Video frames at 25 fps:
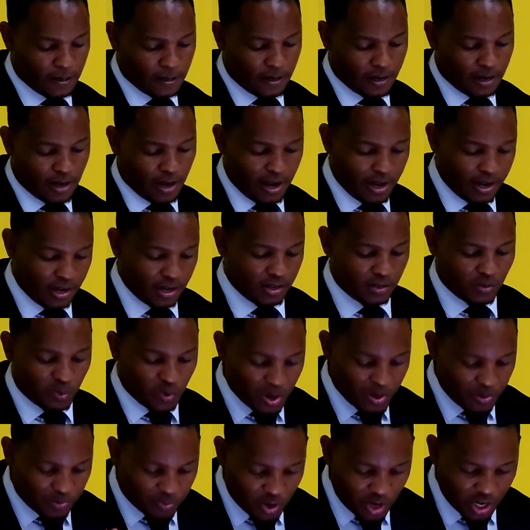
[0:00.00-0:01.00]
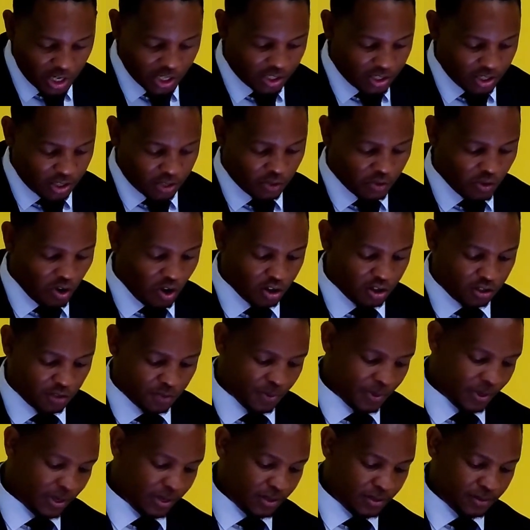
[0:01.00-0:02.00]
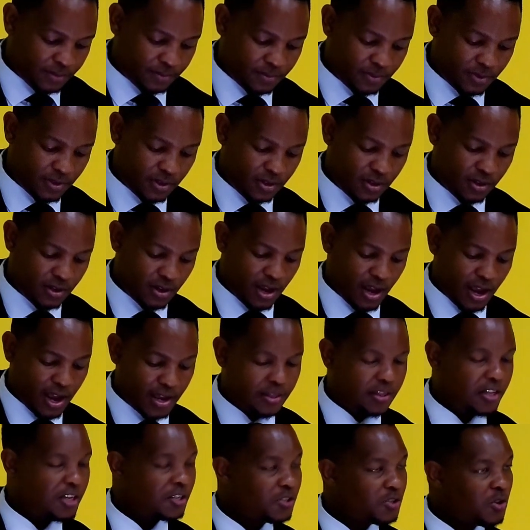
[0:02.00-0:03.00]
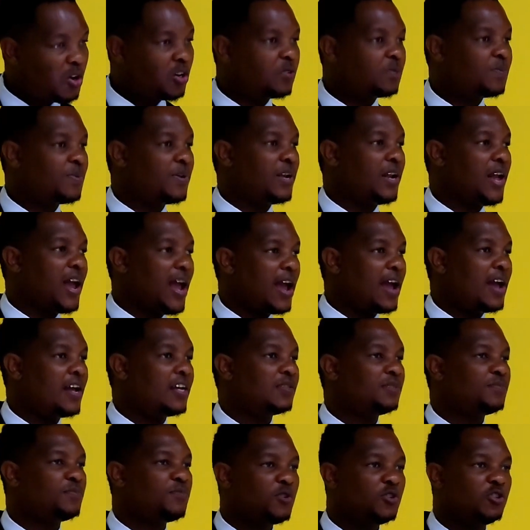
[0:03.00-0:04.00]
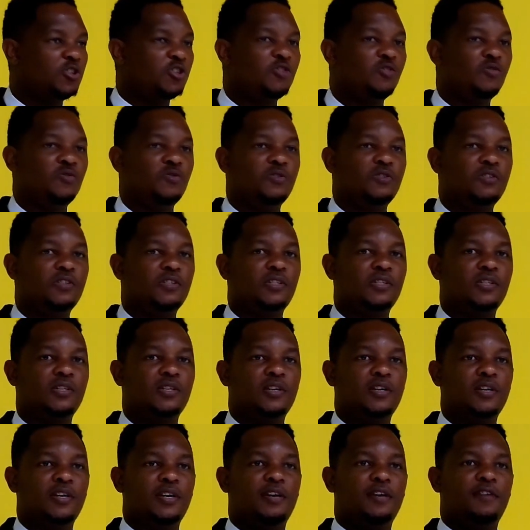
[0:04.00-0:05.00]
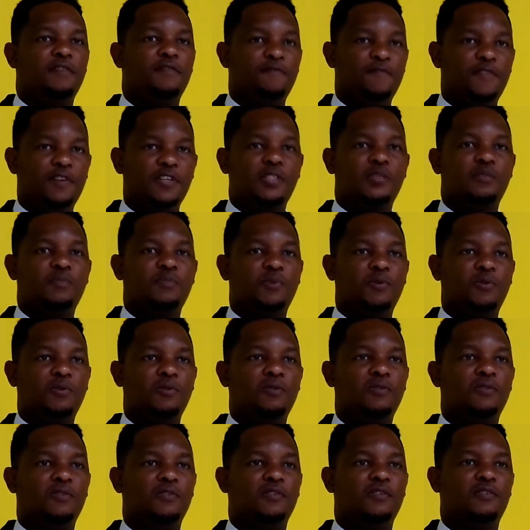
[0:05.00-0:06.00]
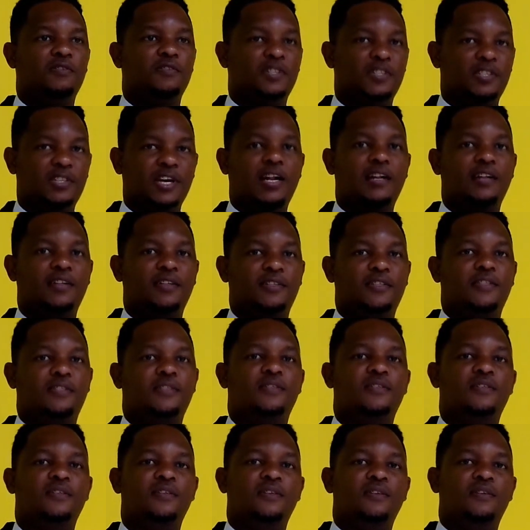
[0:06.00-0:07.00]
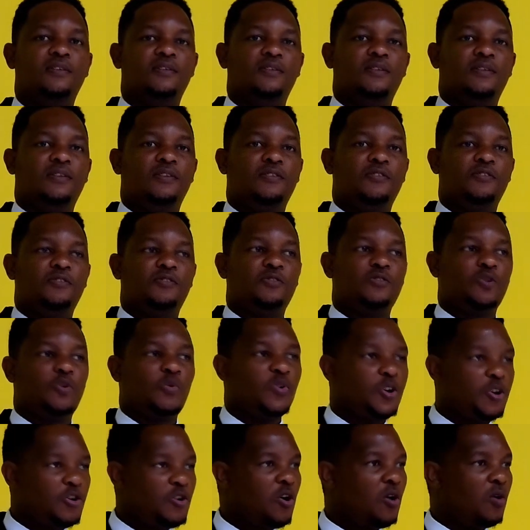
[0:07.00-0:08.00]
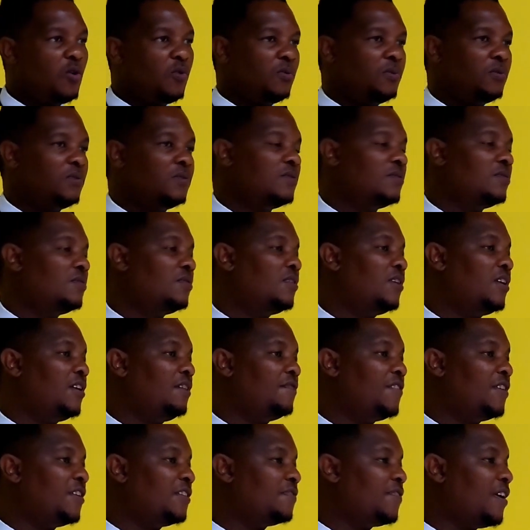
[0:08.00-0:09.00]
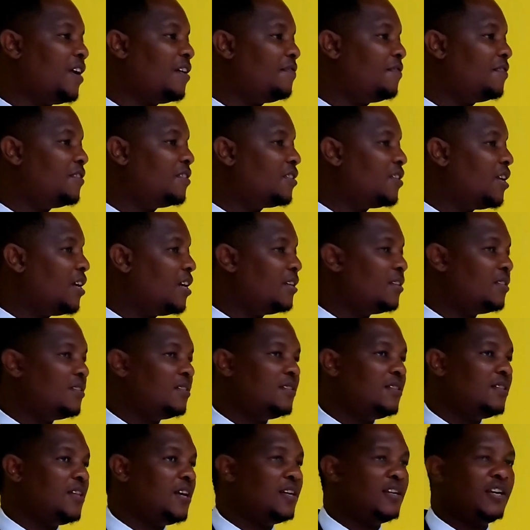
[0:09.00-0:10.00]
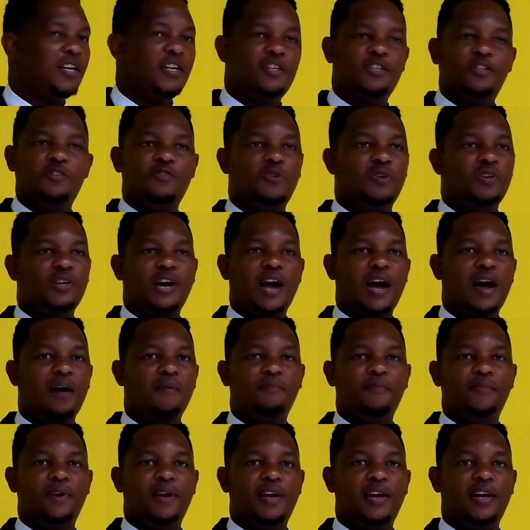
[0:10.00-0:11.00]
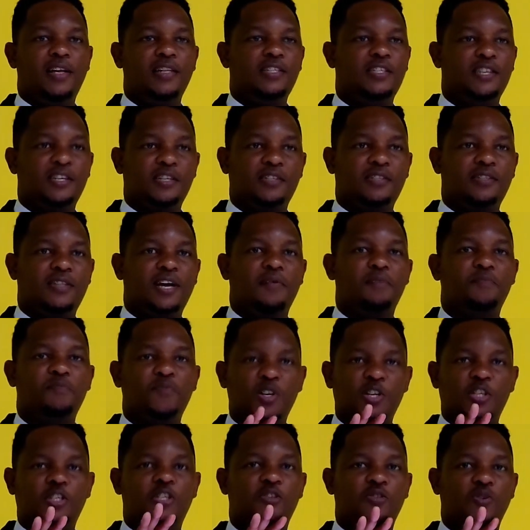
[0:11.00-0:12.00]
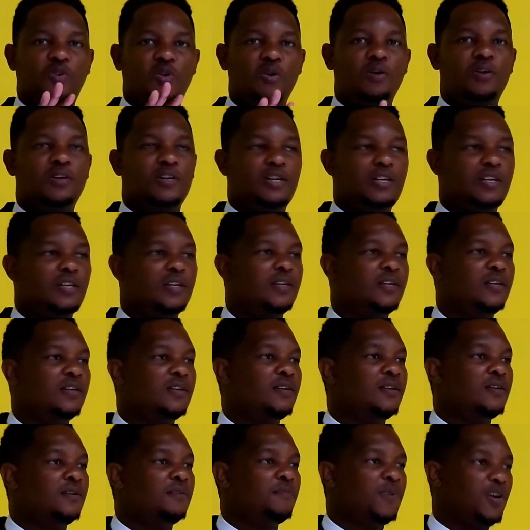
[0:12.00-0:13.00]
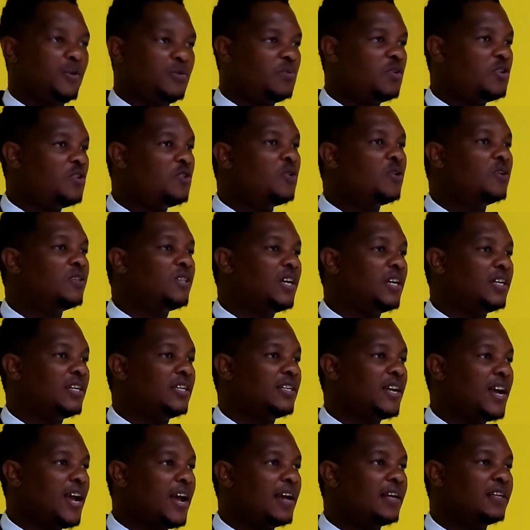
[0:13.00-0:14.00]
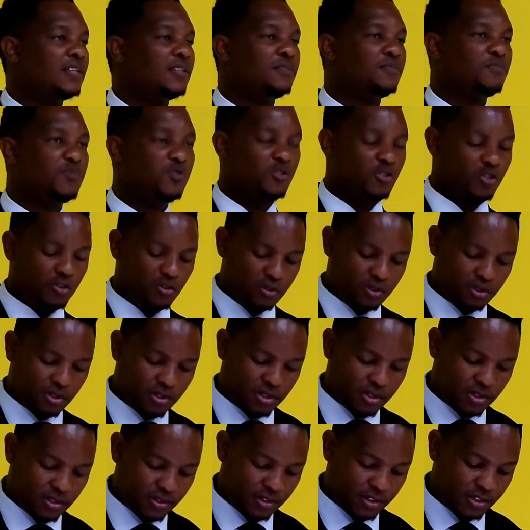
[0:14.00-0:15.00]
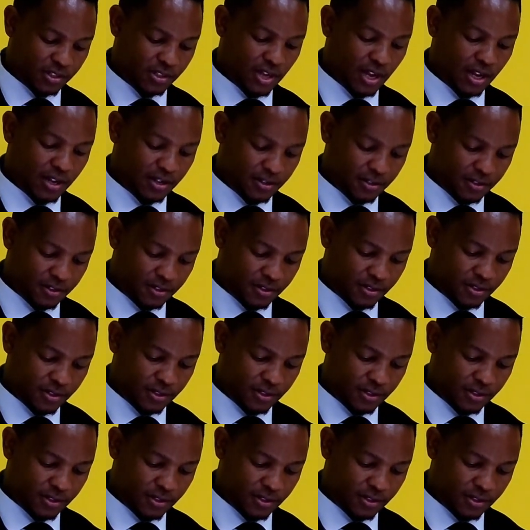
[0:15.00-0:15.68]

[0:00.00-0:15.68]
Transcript: And we preach this gospel. And this gospel has produced visible results. So we know in verse 5 he says that it did not come in just that preaching only, but we know that it has produced results.